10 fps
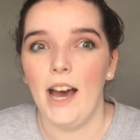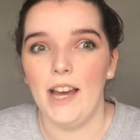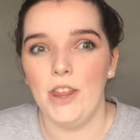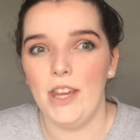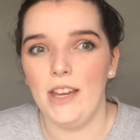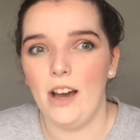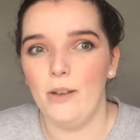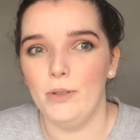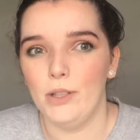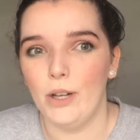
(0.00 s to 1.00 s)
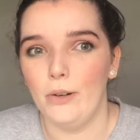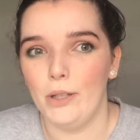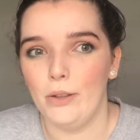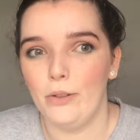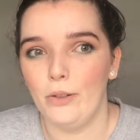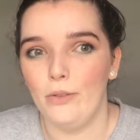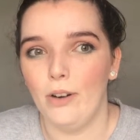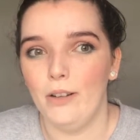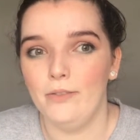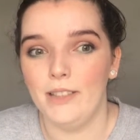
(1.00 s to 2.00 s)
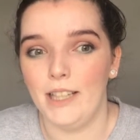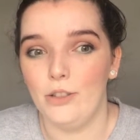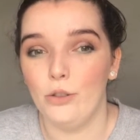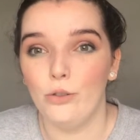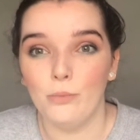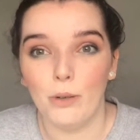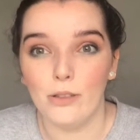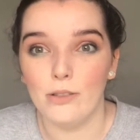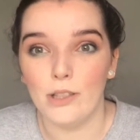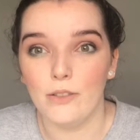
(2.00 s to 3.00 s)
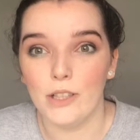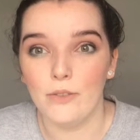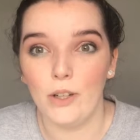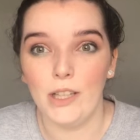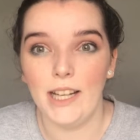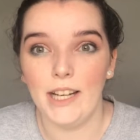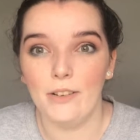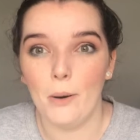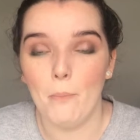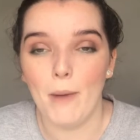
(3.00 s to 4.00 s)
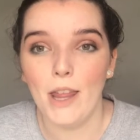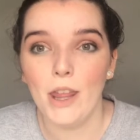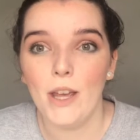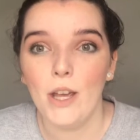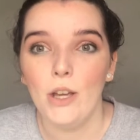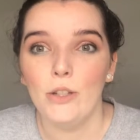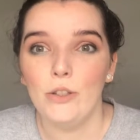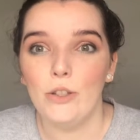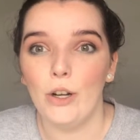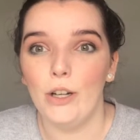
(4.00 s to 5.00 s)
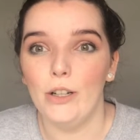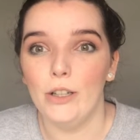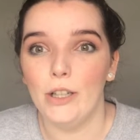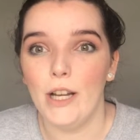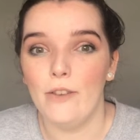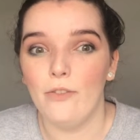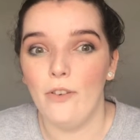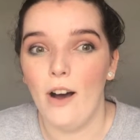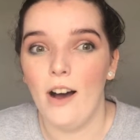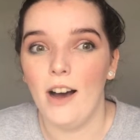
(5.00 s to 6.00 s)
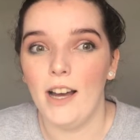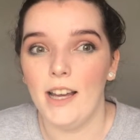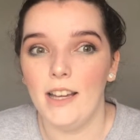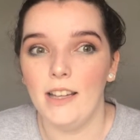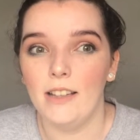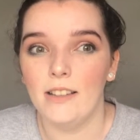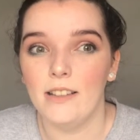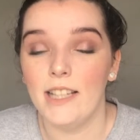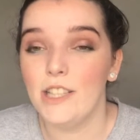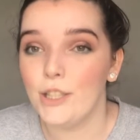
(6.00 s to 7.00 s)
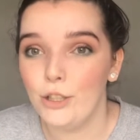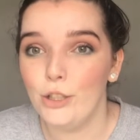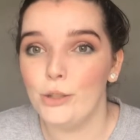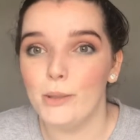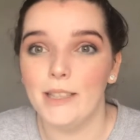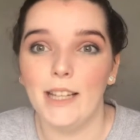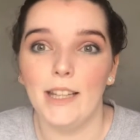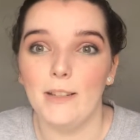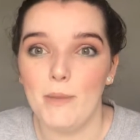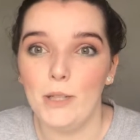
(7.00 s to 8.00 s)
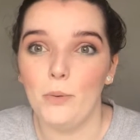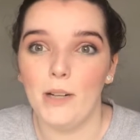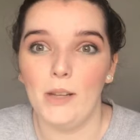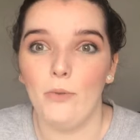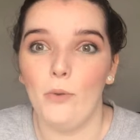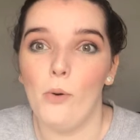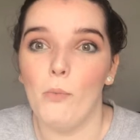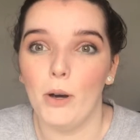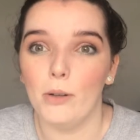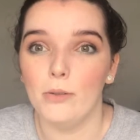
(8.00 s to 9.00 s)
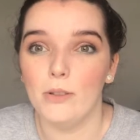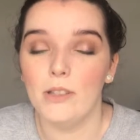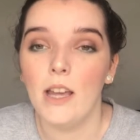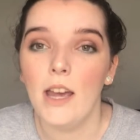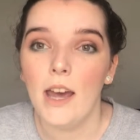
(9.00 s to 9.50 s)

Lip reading: I think I was going through roughly 2 bottles of exfoliator a month. So if I continue doing that, that'd be 24 bottles